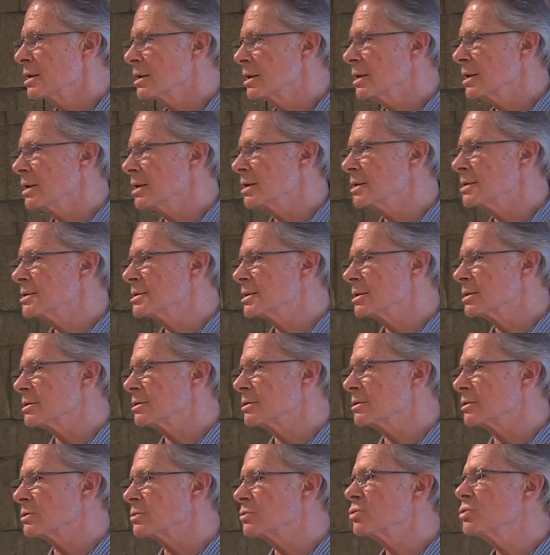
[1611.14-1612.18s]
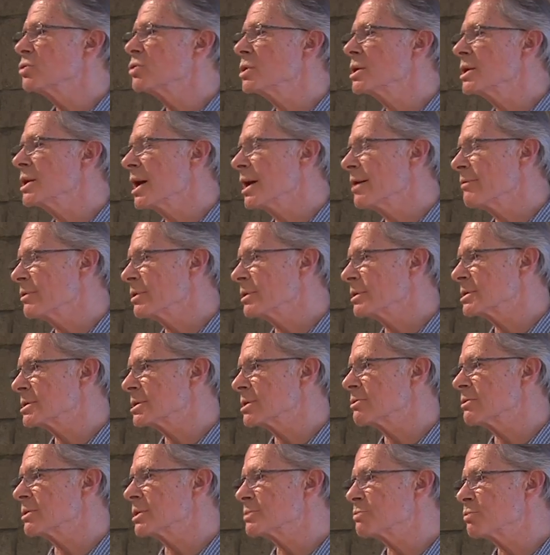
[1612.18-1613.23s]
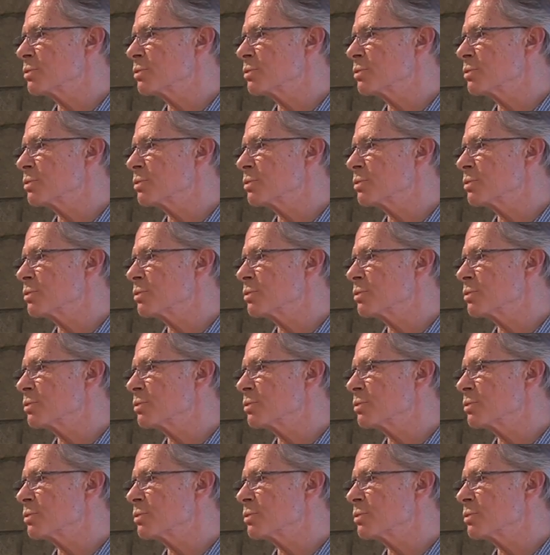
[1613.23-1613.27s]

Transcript: kids that are truly having serious